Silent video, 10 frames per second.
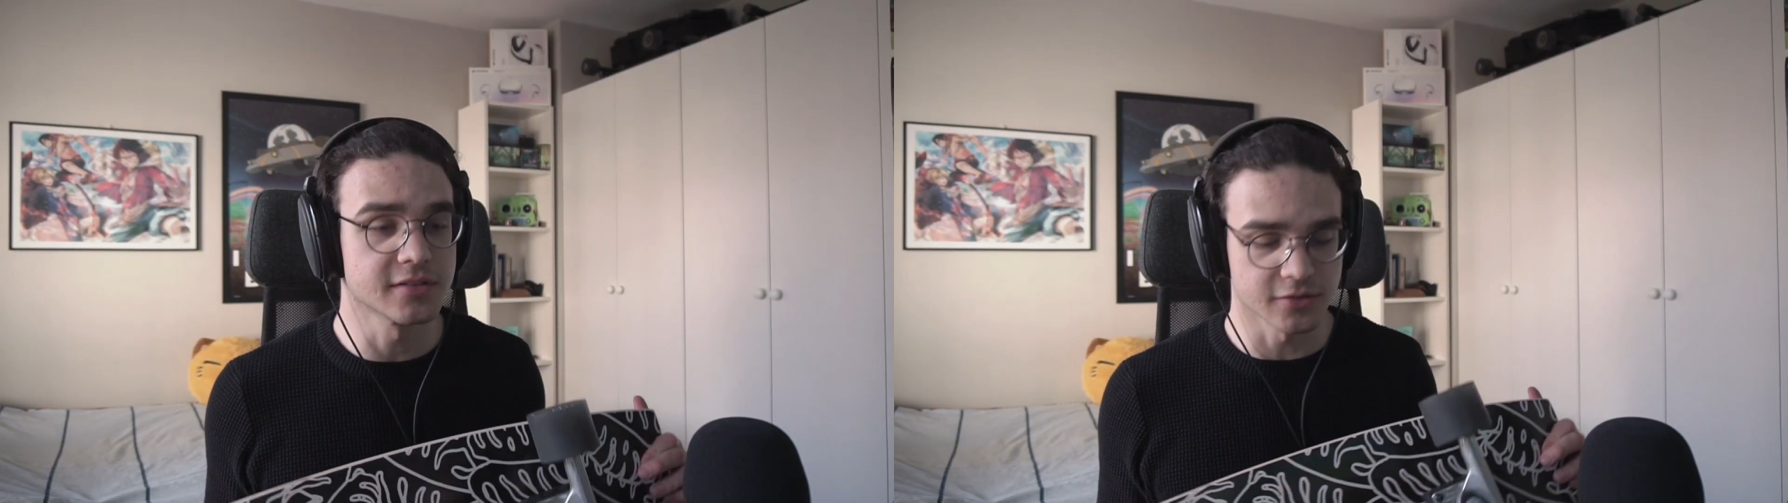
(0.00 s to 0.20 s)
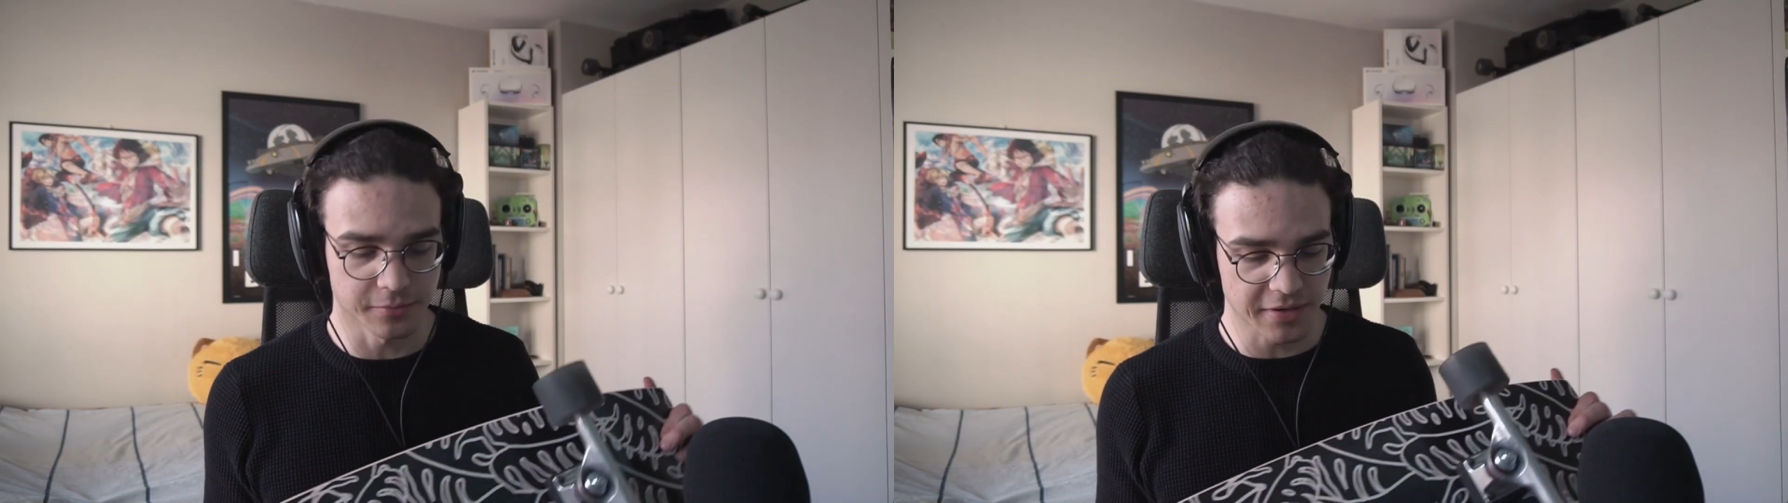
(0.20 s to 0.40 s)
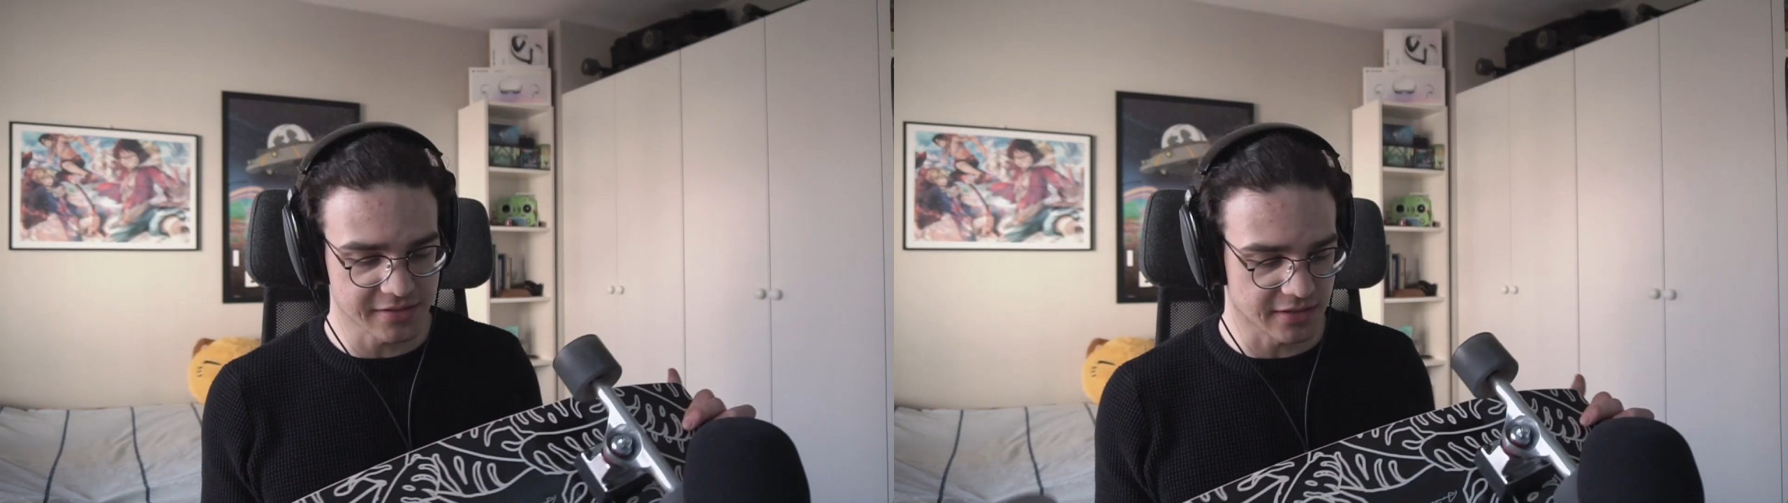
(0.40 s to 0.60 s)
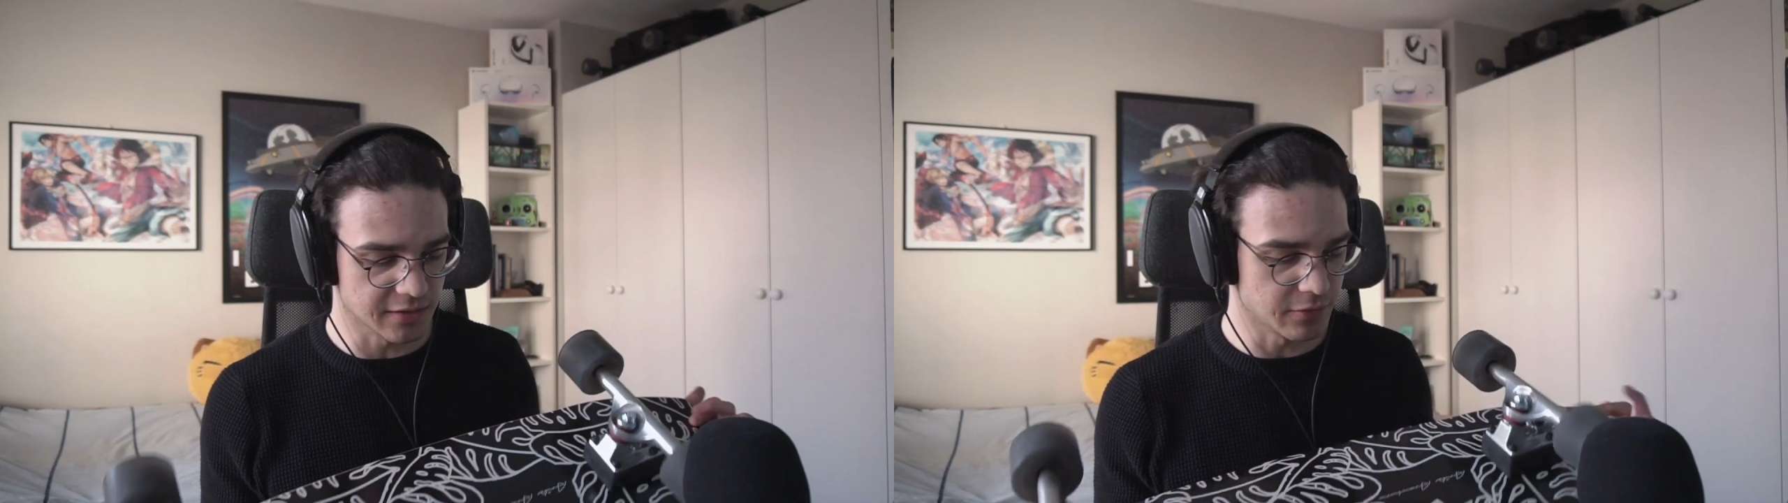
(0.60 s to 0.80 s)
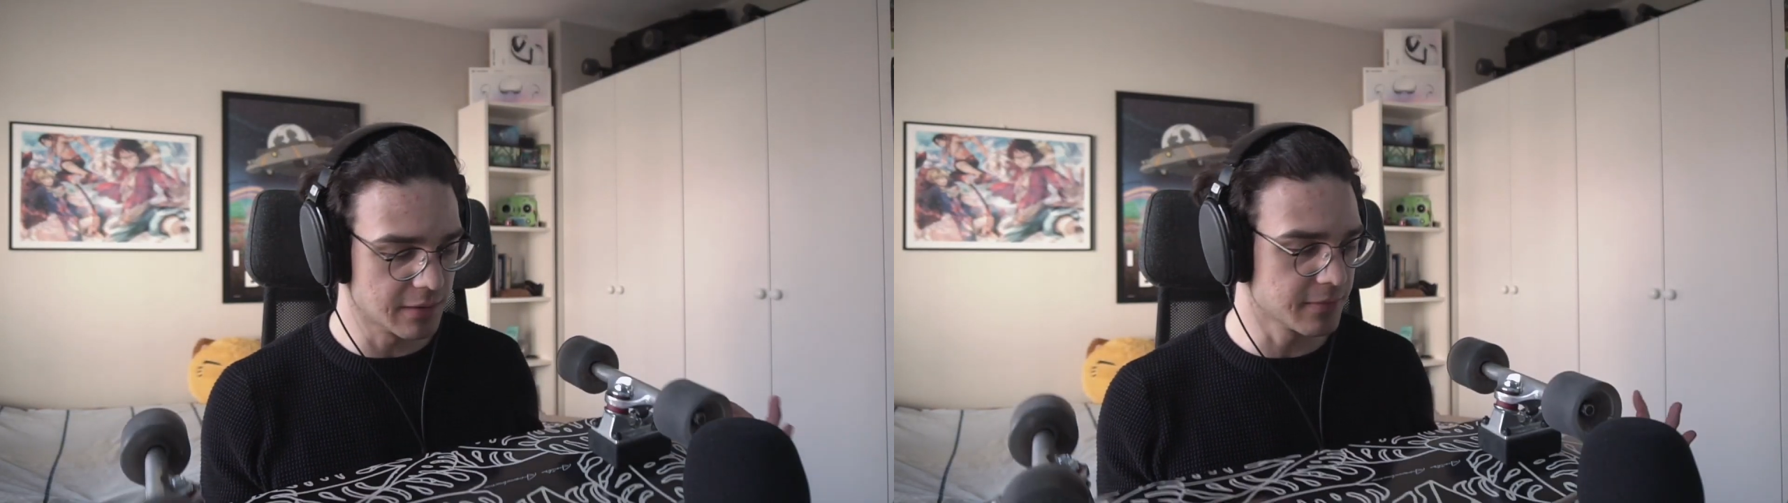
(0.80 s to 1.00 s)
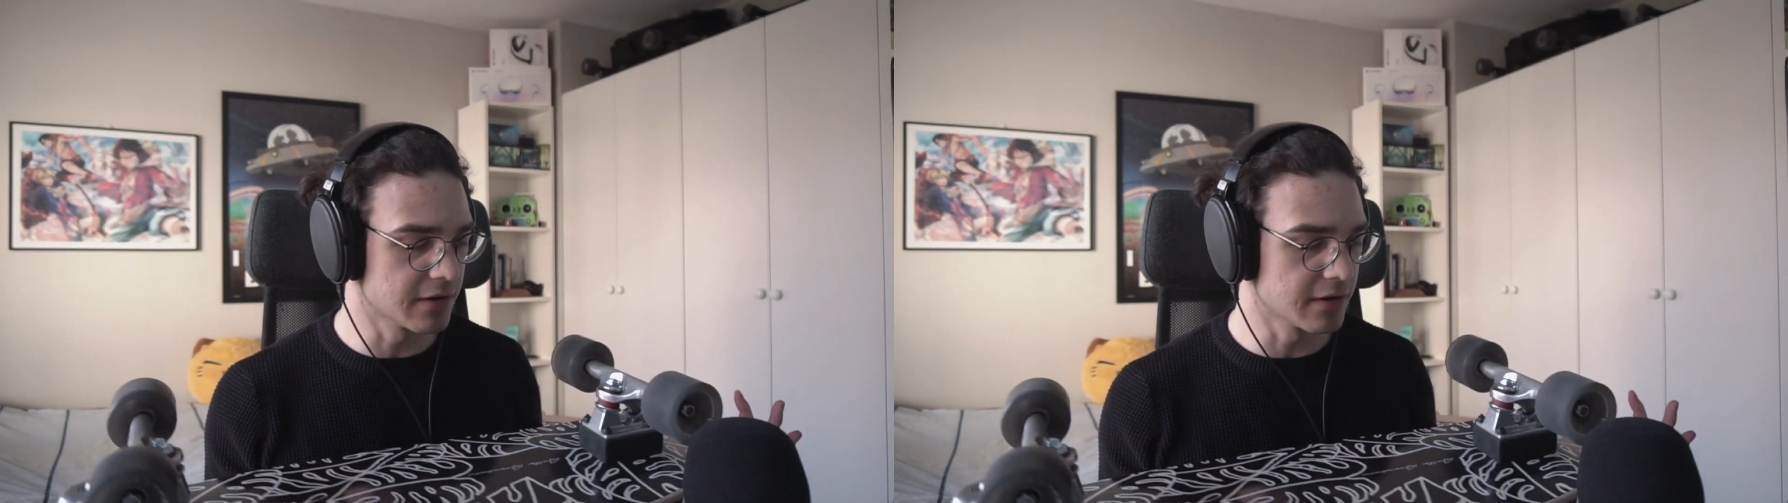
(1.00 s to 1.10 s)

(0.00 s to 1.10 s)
So basically what I'm